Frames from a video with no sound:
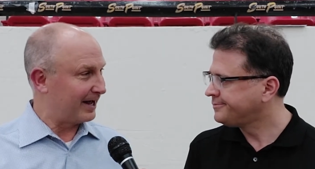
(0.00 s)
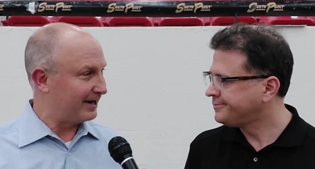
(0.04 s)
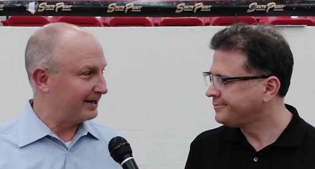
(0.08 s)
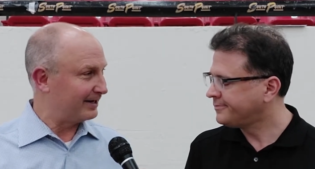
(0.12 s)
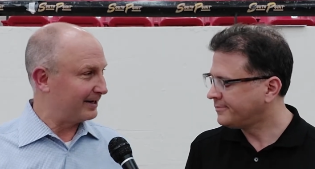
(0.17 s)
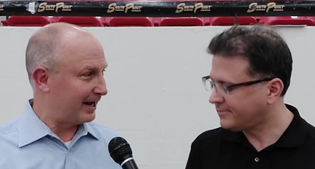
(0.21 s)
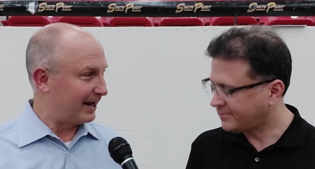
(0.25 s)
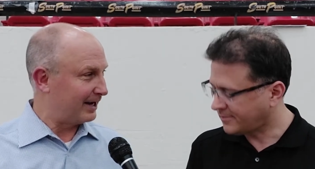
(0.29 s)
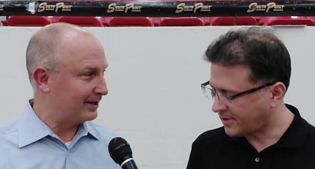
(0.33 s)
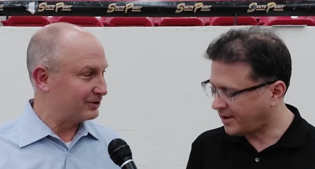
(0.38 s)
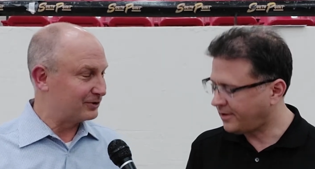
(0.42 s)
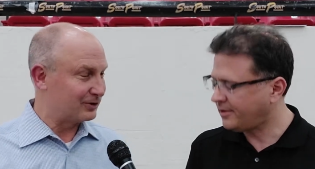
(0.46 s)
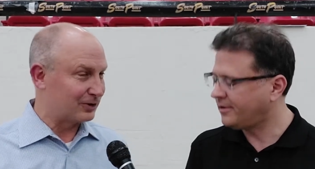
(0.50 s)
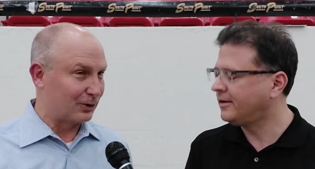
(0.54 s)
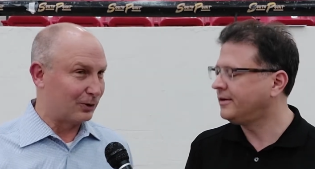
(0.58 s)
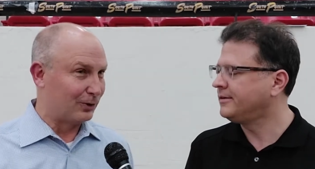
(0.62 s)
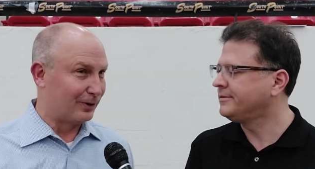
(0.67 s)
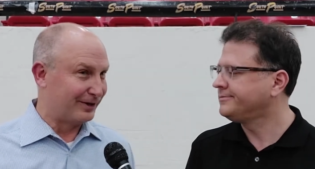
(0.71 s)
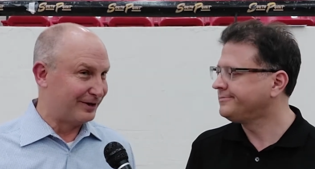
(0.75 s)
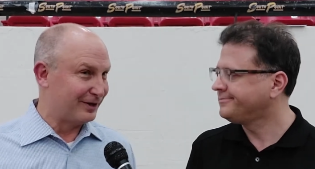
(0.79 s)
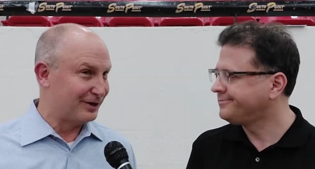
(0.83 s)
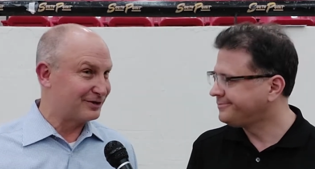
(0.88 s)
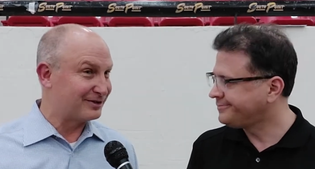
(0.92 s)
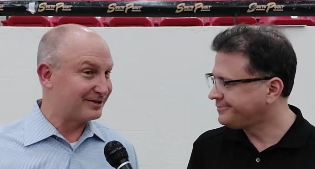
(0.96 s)
Speaker 1: County High
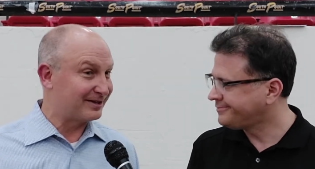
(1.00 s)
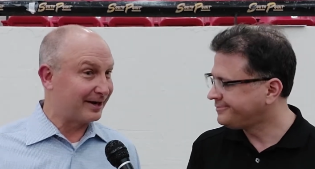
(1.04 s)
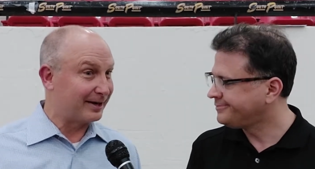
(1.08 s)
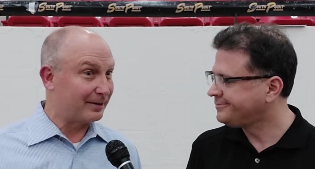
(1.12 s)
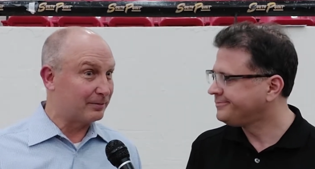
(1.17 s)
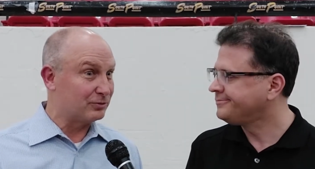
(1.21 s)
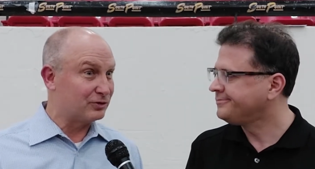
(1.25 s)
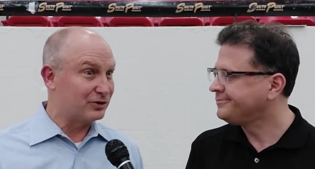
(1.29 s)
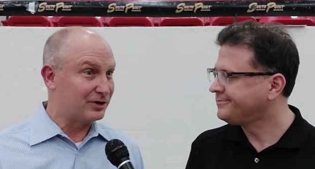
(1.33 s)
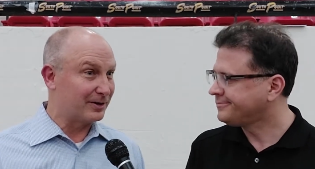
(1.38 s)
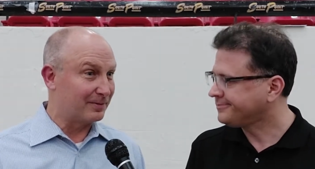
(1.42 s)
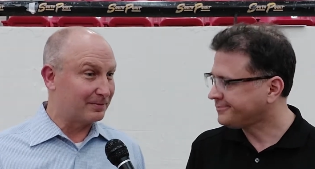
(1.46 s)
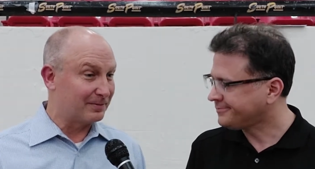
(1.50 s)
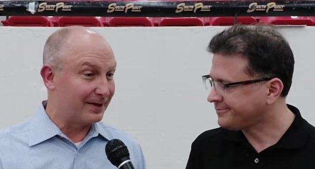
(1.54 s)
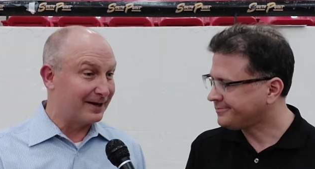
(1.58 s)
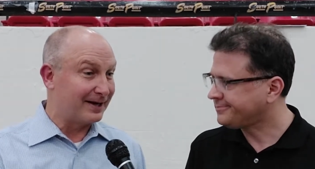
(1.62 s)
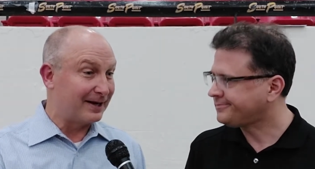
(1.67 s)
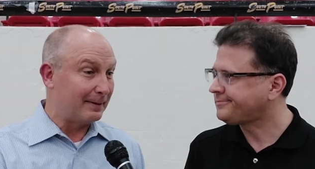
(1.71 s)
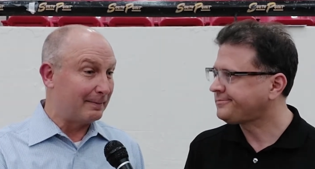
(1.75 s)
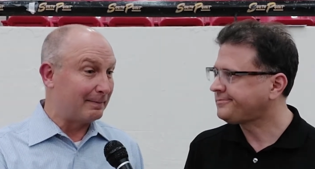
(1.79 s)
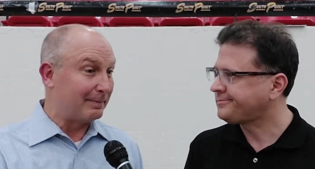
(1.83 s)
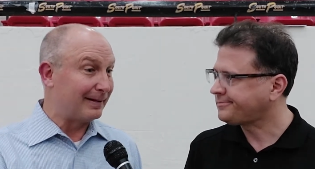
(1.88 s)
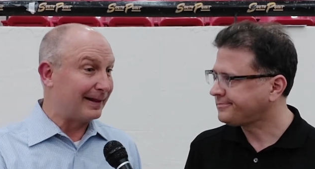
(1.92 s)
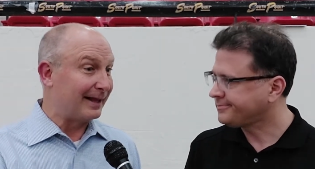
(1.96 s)
School in the same gym
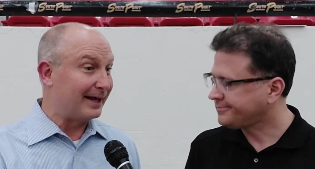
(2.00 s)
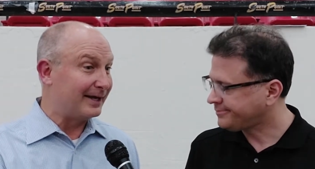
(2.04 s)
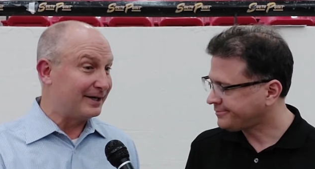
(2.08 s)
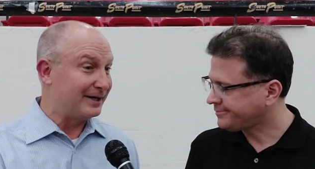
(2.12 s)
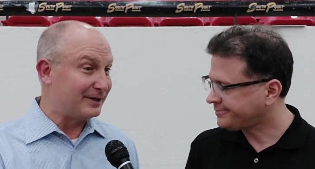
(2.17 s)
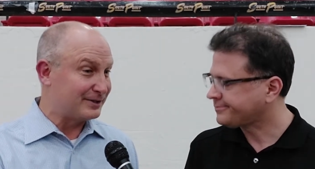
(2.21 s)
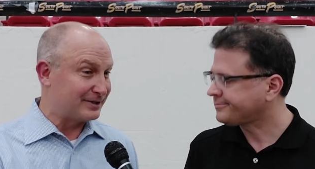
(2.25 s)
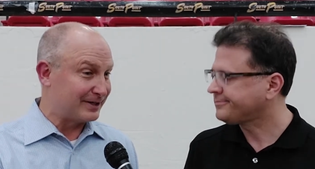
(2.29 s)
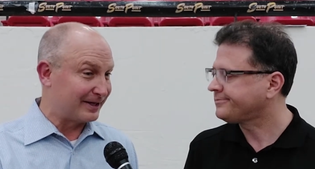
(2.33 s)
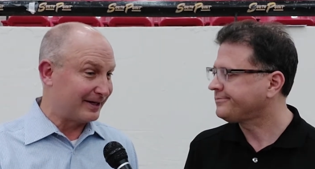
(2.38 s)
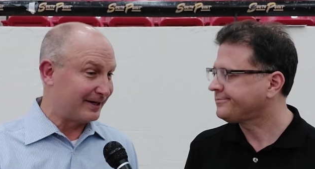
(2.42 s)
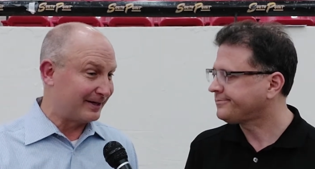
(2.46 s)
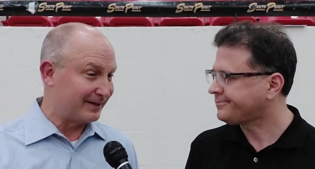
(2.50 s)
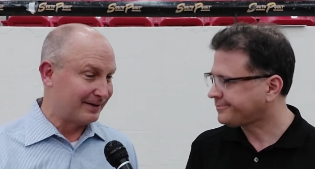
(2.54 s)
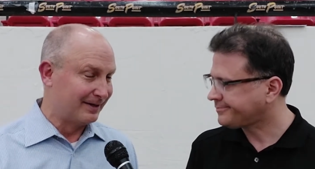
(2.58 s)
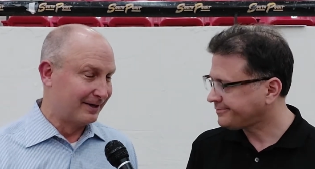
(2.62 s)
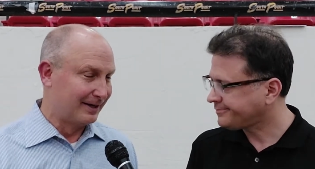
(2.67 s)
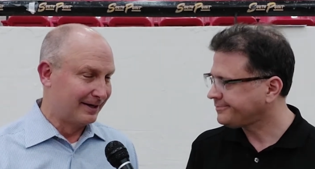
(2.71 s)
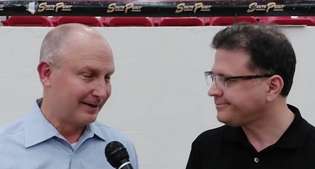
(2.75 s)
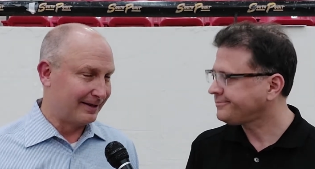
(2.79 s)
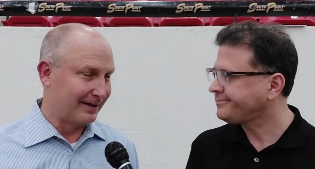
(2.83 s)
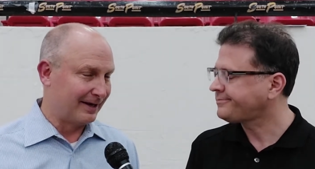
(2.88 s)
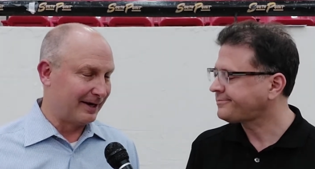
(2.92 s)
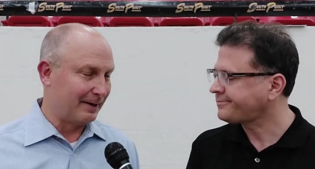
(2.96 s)
that he plays in,
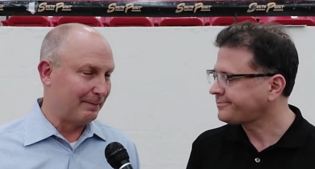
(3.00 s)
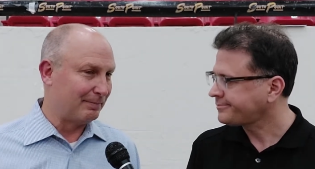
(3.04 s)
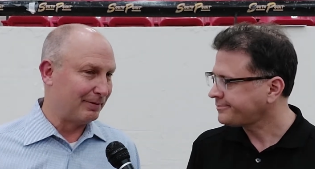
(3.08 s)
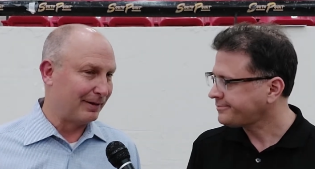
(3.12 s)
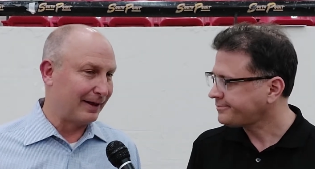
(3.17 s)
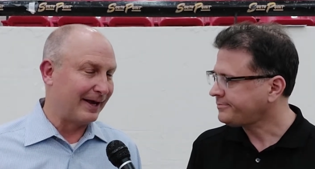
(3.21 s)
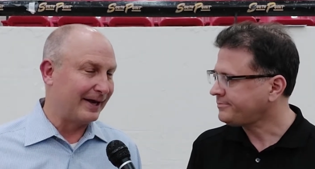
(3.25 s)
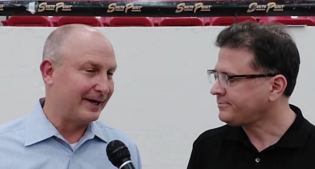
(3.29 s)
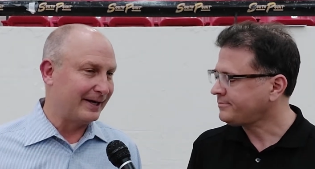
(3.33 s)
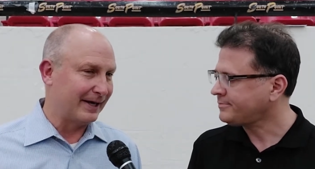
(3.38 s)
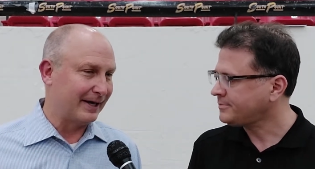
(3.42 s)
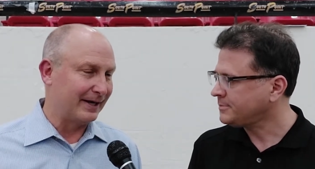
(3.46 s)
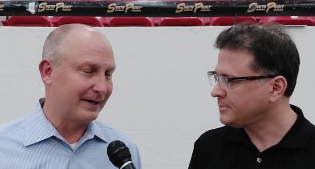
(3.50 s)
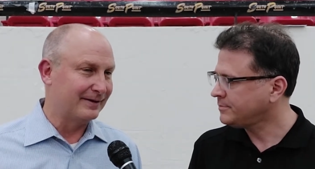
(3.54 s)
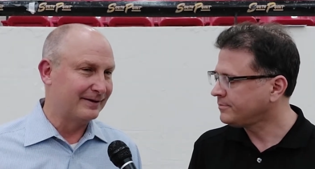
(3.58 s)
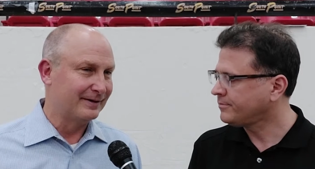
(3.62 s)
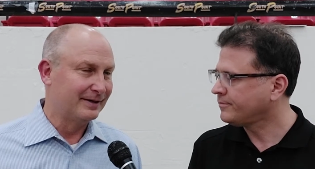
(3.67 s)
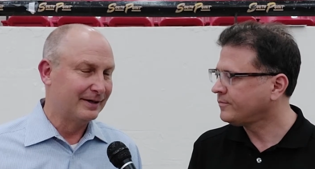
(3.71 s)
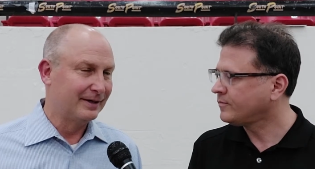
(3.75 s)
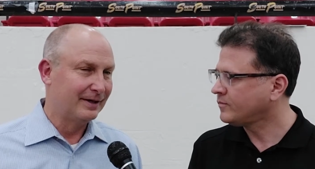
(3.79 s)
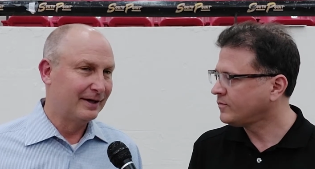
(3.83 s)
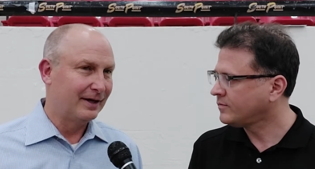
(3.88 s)
that he played in.